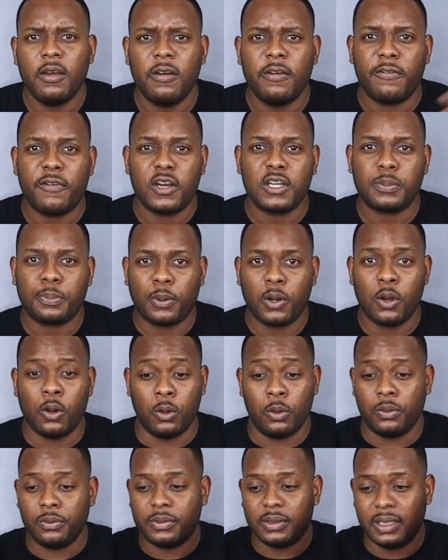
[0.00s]
First
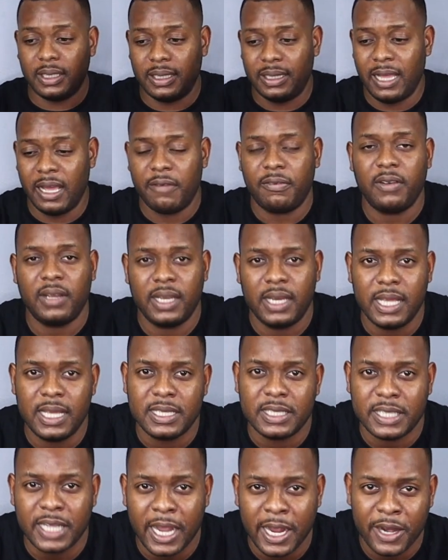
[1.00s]
pro, definitely
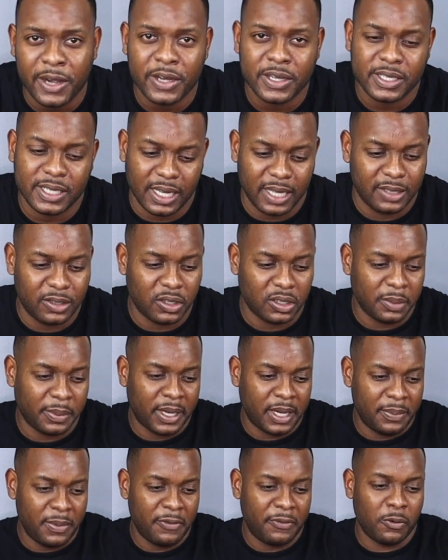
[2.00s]
these tires. I talked
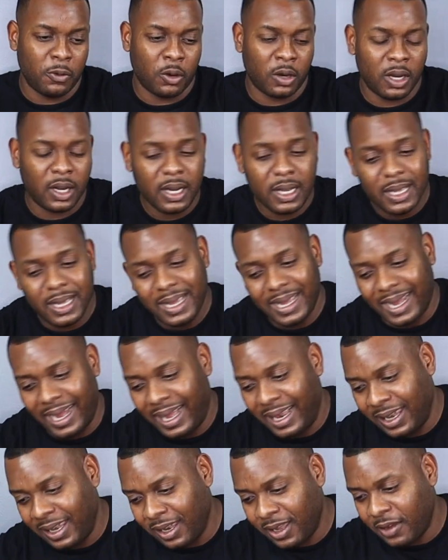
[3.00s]
about it before.
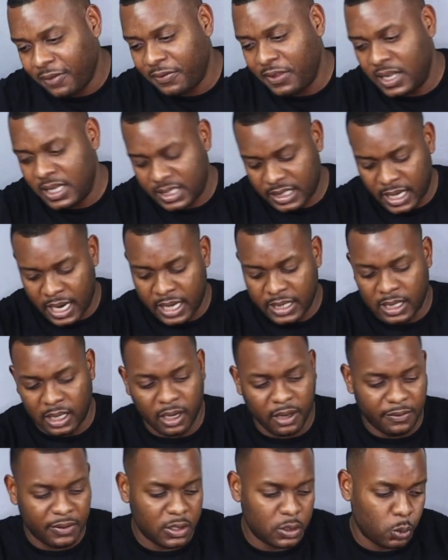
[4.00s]
I love these tires. I
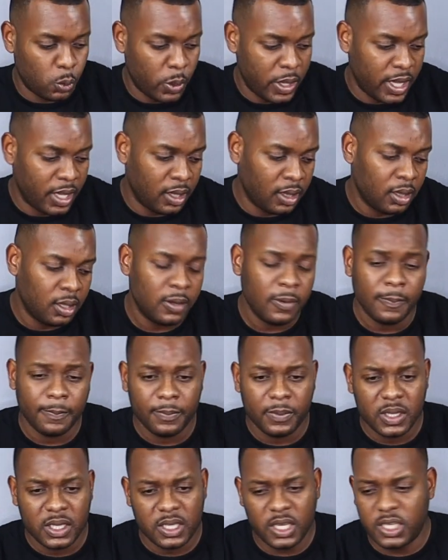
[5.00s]
love this wheel.
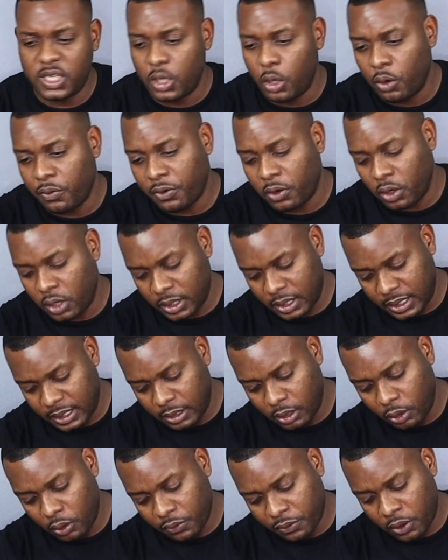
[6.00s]
Just the
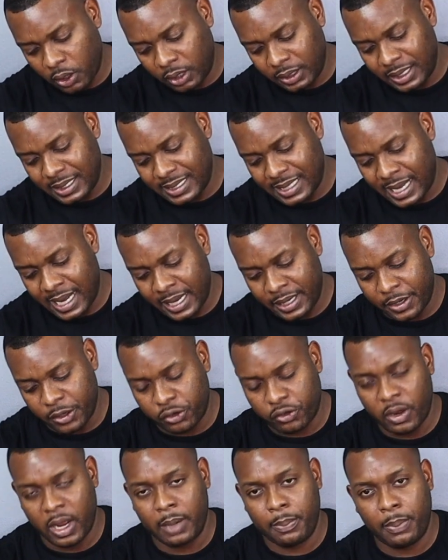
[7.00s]
overall design, the
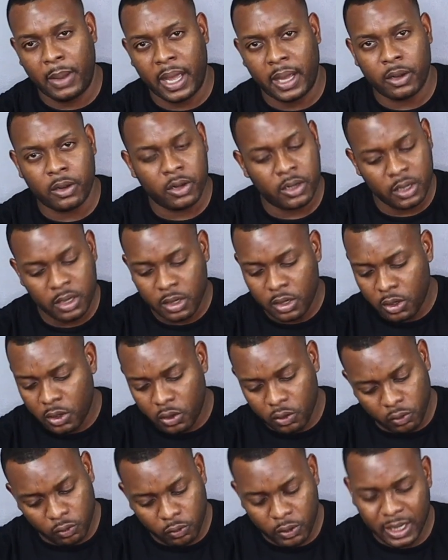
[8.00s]
tread pattern,
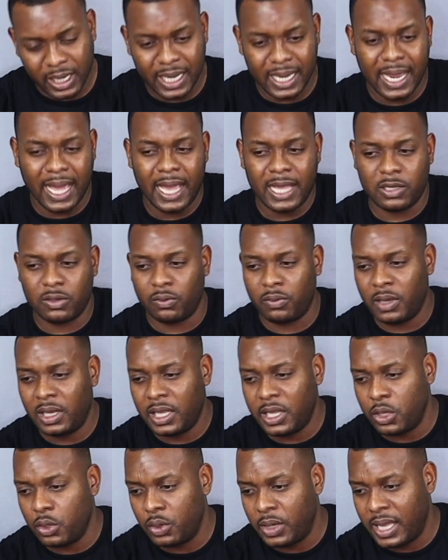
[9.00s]
really nice,
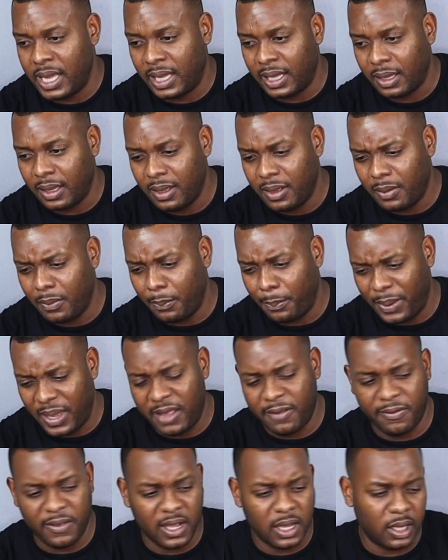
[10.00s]
really unique,
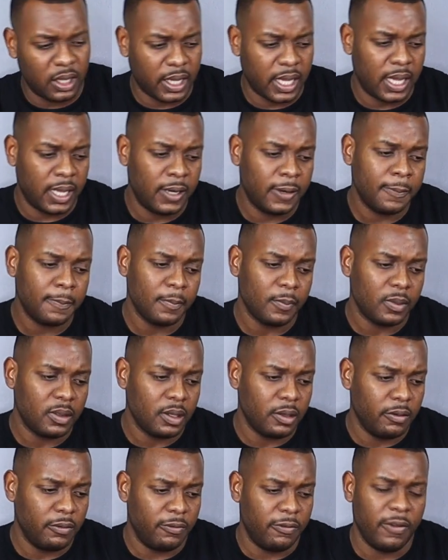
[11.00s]
beefy looking,
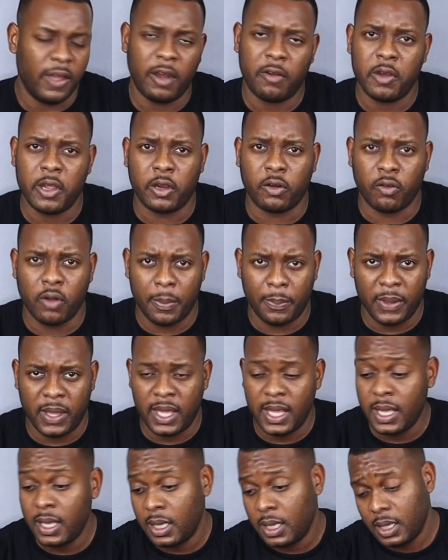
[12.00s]
very
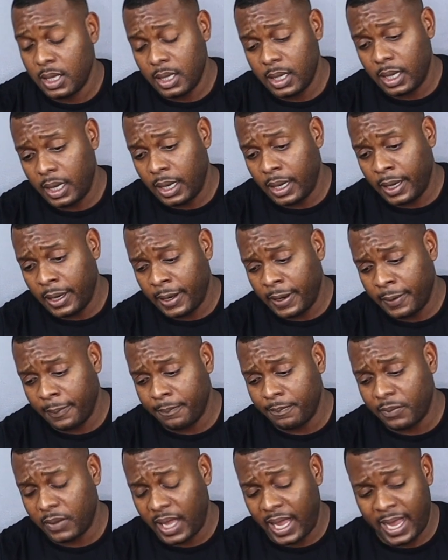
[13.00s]
grippy.
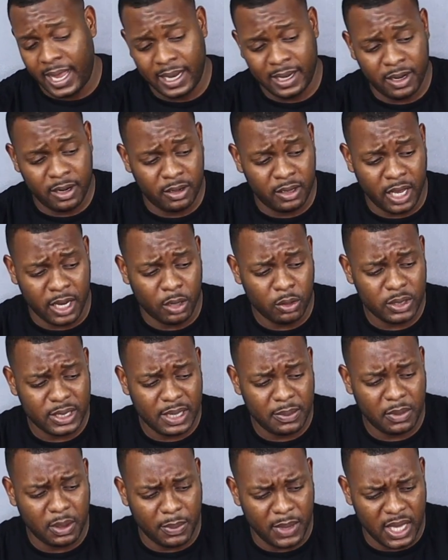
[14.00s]
And they don't
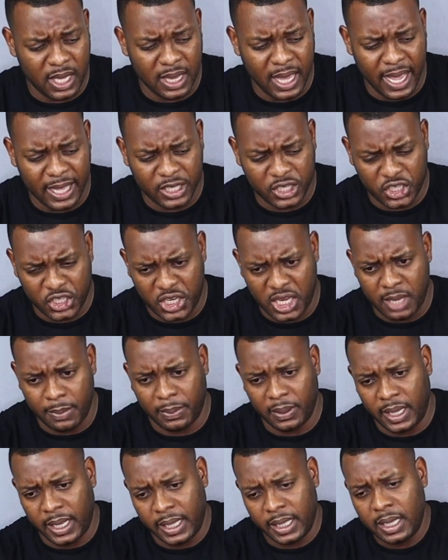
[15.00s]
seem to be that cheap.
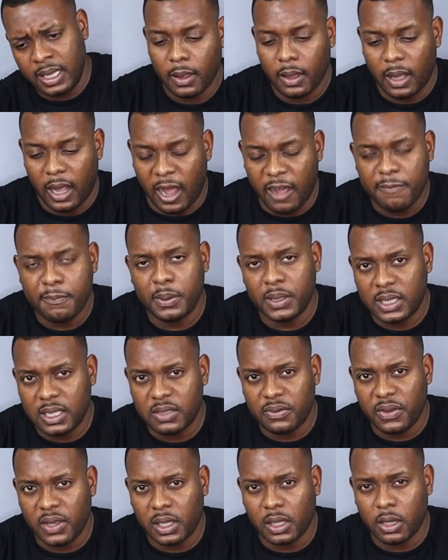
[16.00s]
Like, I've put
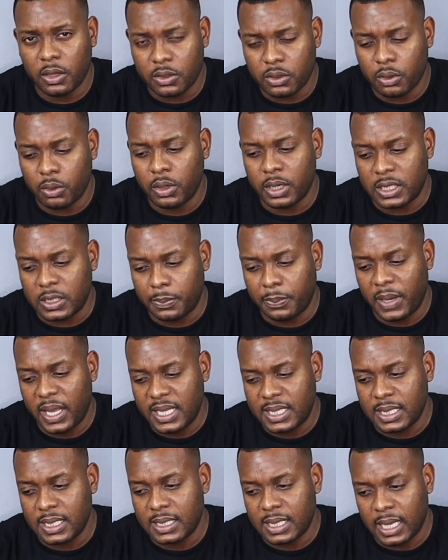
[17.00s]
this vehicle through its
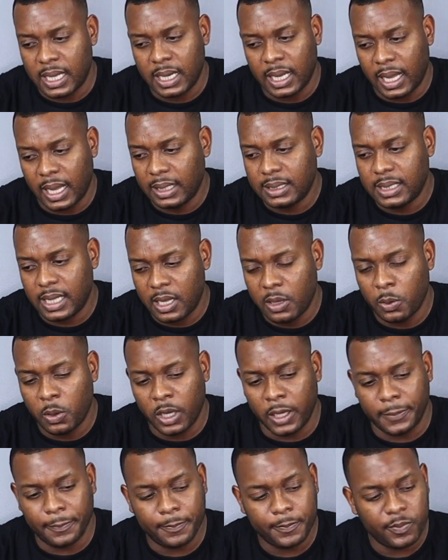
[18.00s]
paces, and tell you
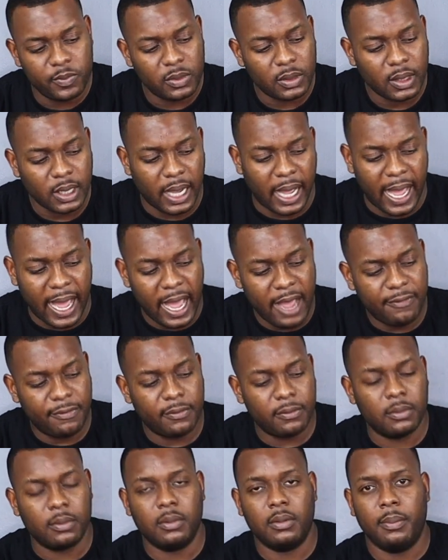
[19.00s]
what, I
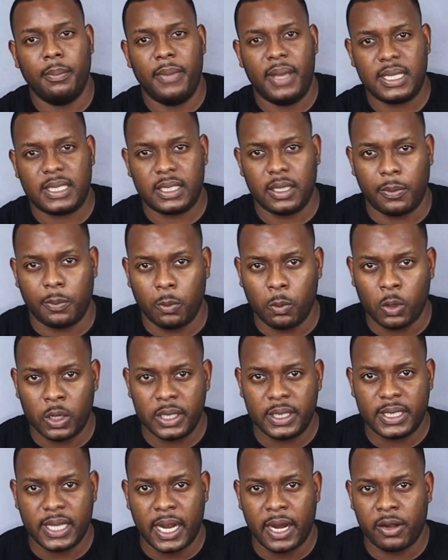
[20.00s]
haven't messed up
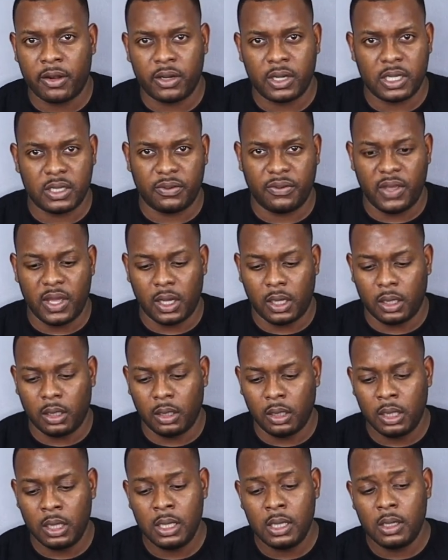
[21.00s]
one tire on this
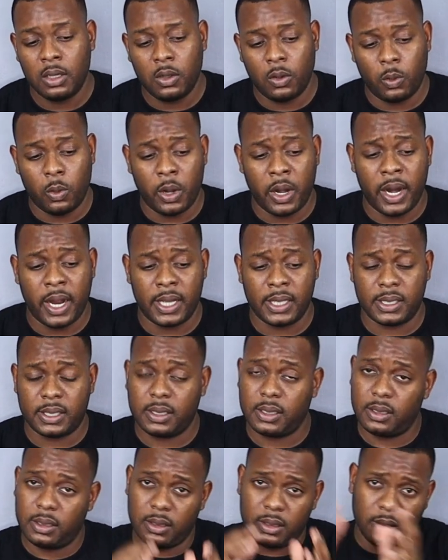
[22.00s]
vehicle,
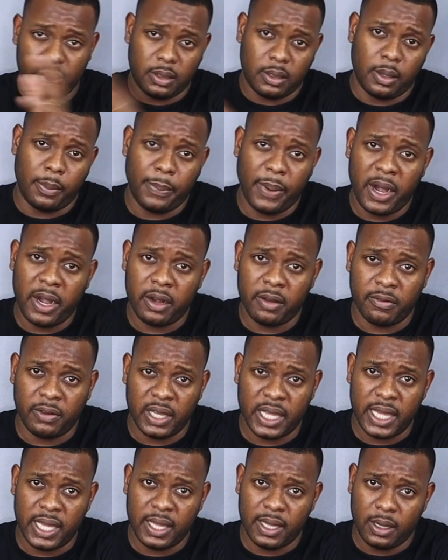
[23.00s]
whereas
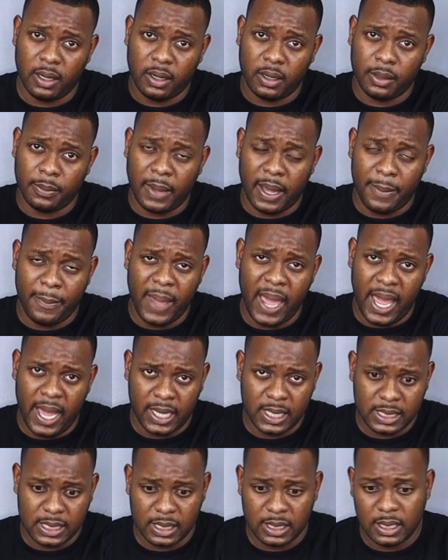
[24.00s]
comparatively on my
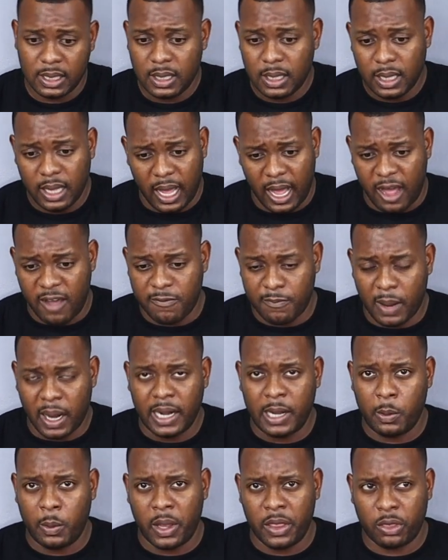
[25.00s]
Max, I've
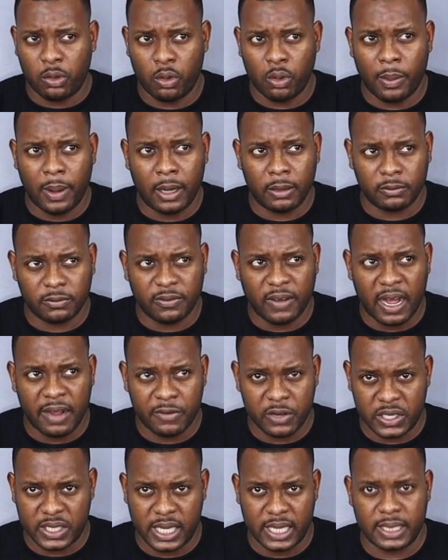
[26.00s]
probably went through about
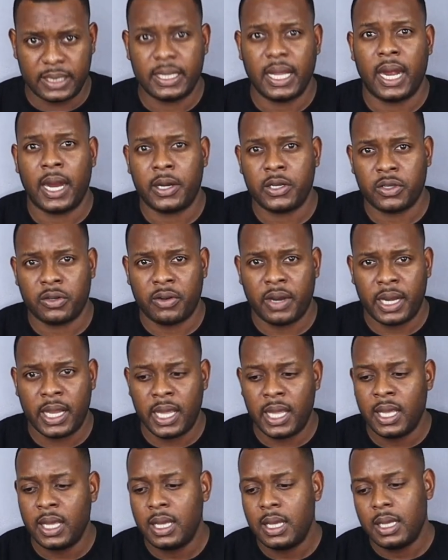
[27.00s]
5 or 6 tires
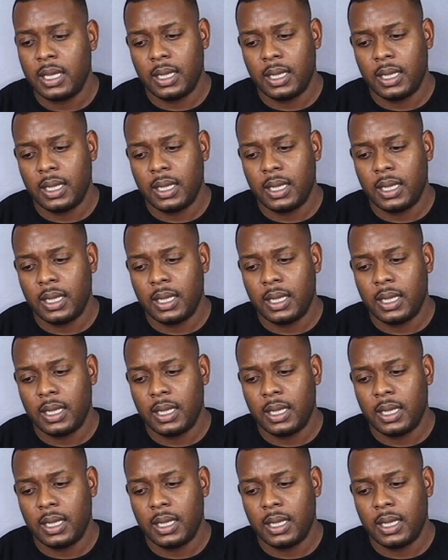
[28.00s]
already.